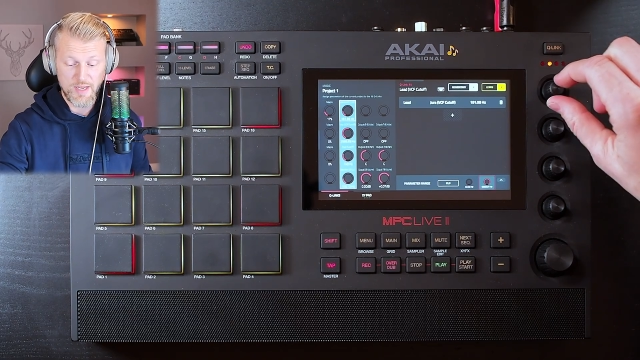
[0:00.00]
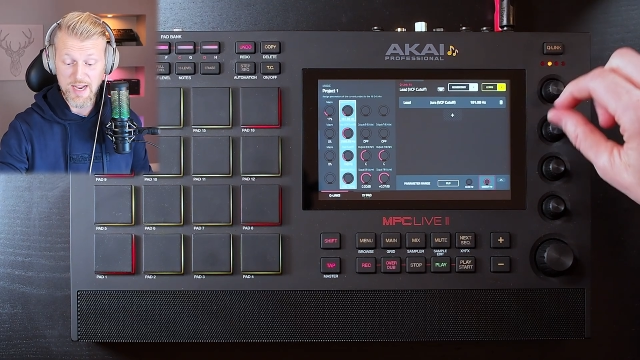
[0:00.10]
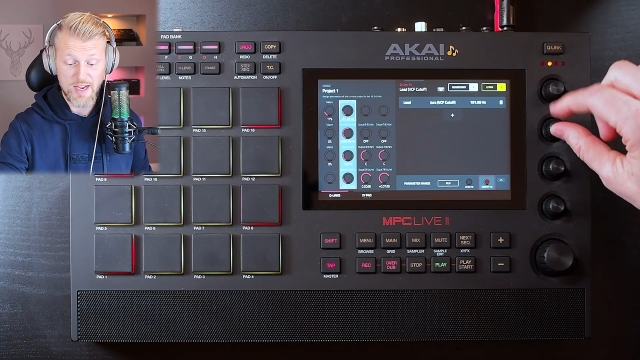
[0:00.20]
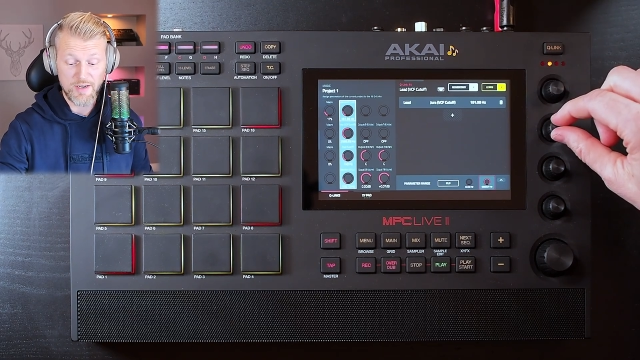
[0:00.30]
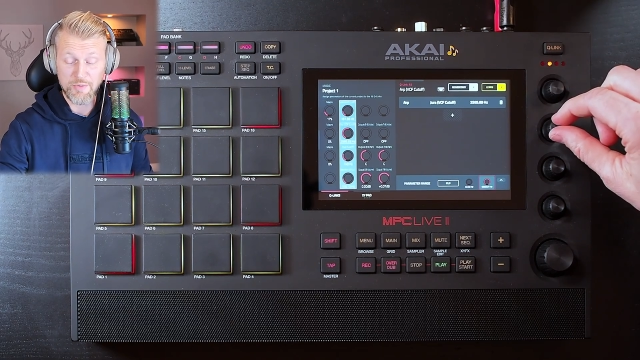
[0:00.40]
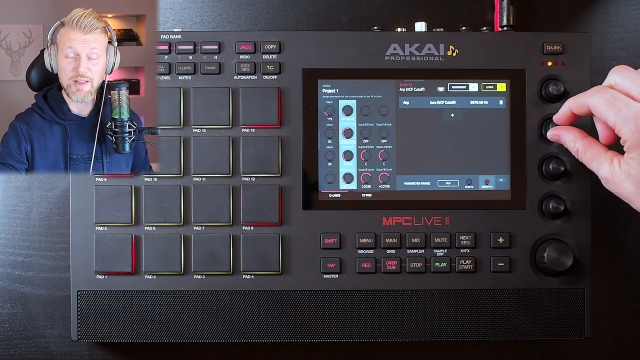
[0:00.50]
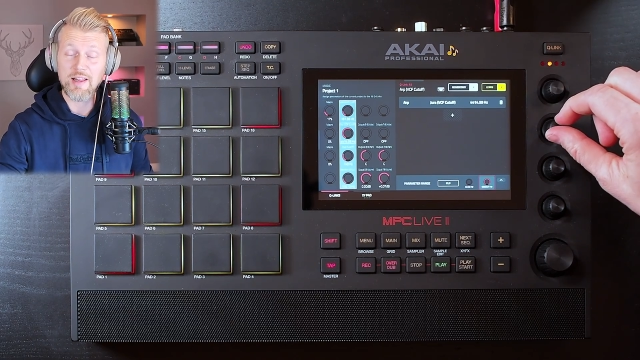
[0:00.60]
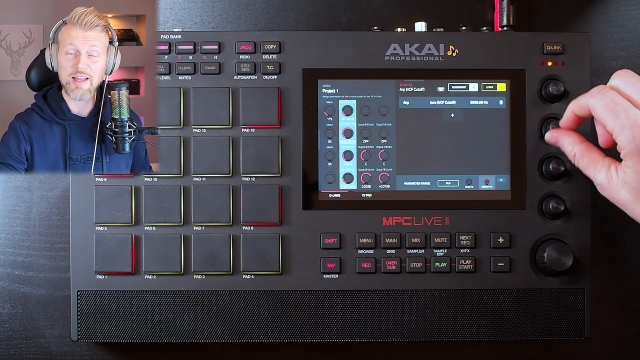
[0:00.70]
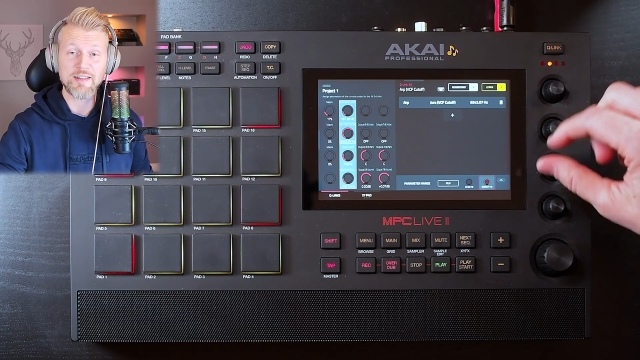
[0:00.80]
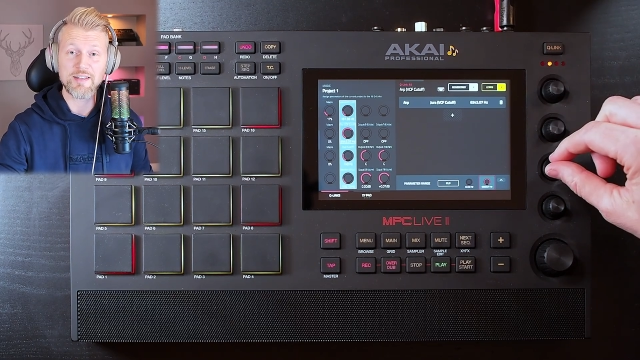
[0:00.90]
Yeah, I
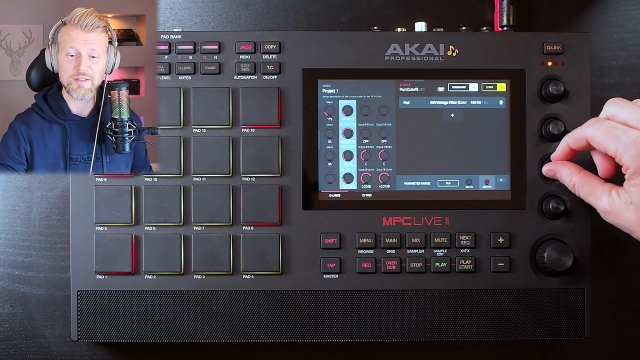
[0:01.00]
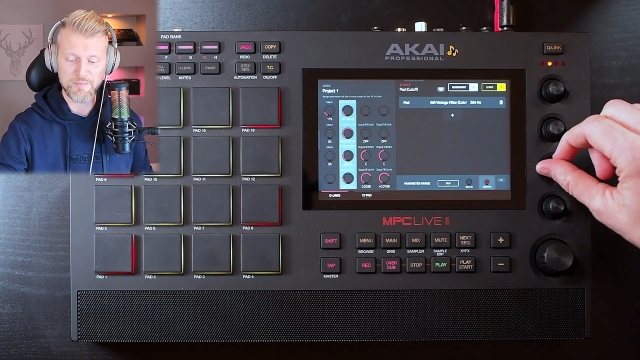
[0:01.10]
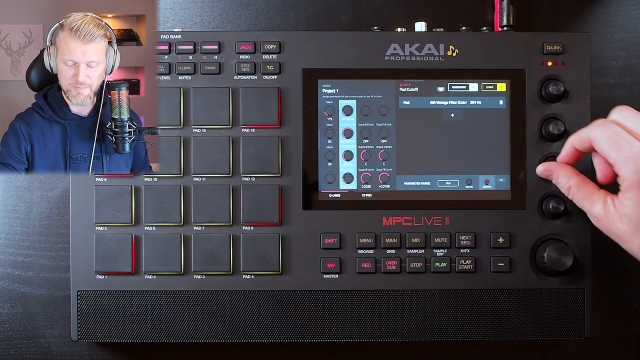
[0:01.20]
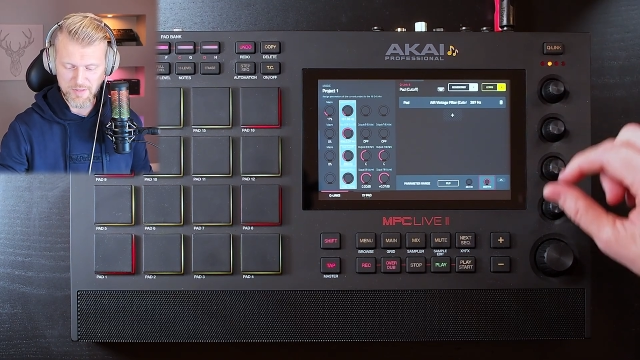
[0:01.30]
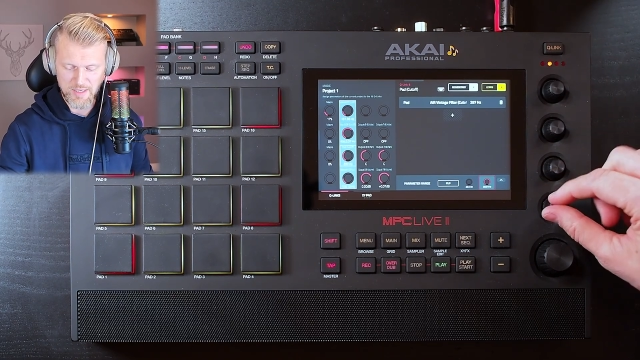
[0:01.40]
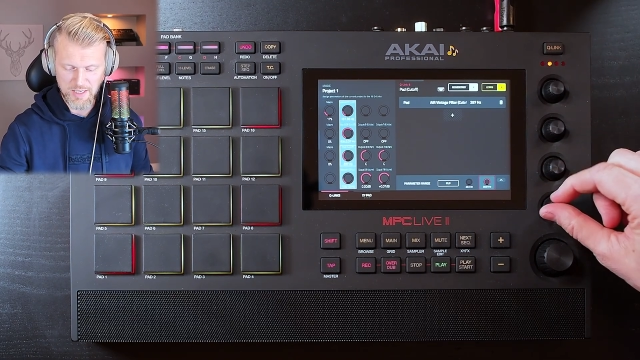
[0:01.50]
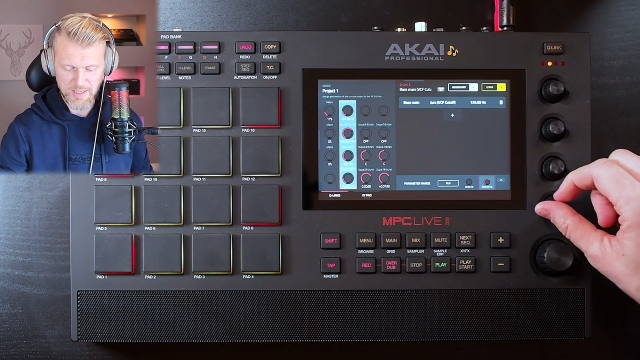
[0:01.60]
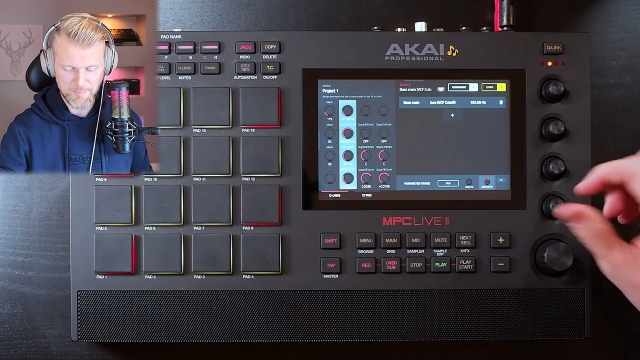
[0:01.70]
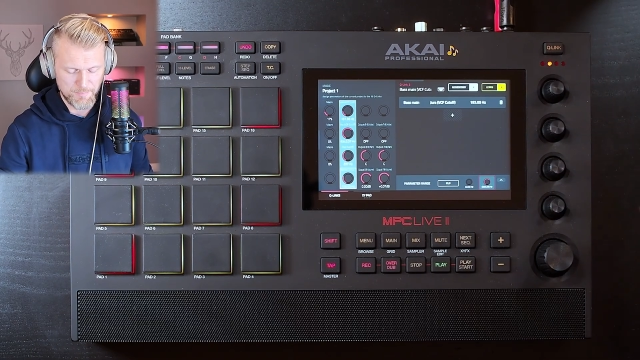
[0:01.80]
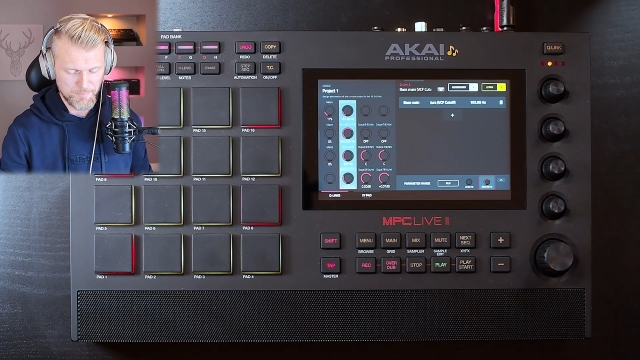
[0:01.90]
really like this.
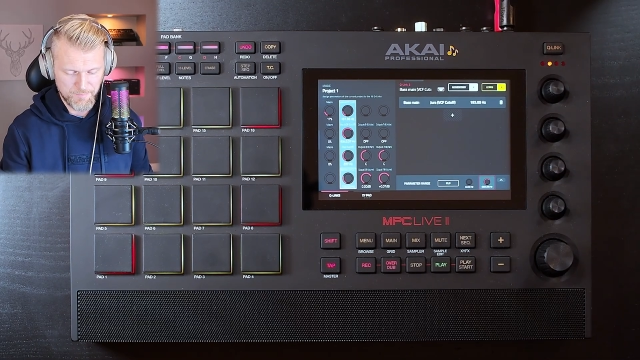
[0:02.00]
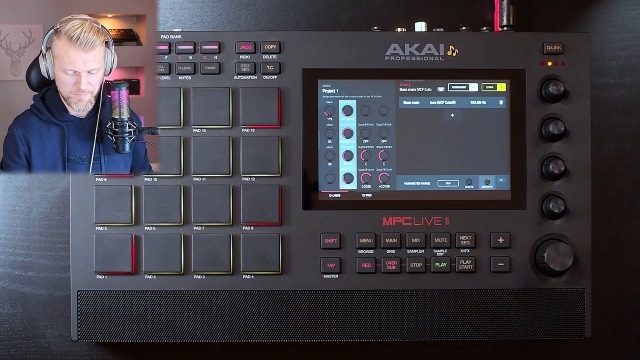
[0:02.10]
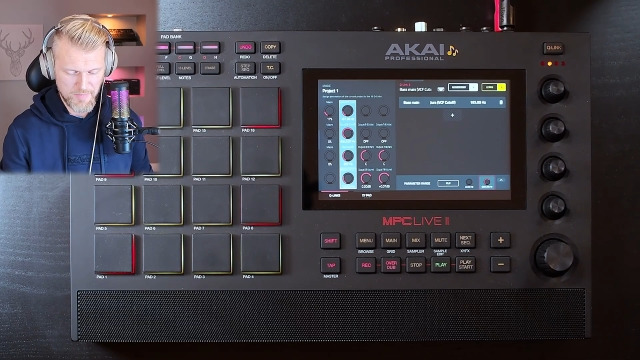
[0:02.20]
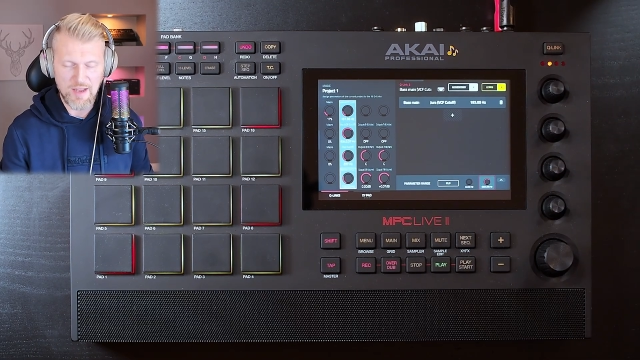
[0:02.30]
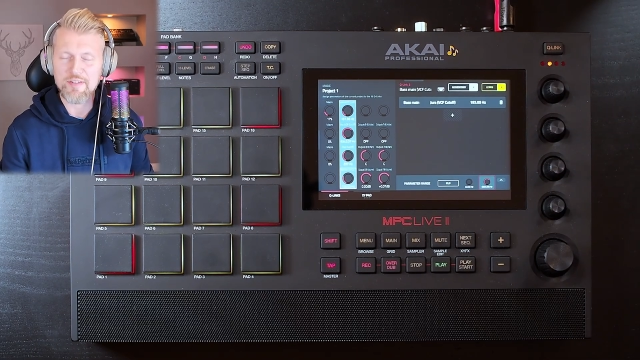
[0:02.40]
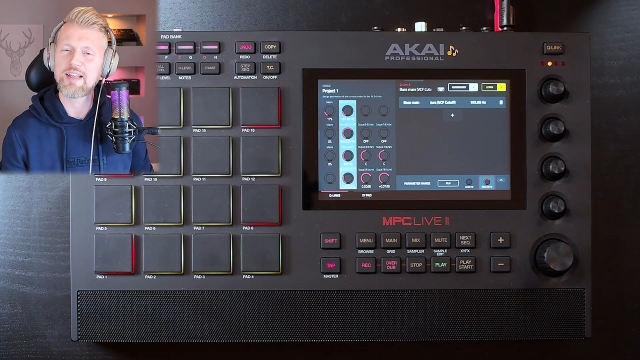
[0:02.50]
I think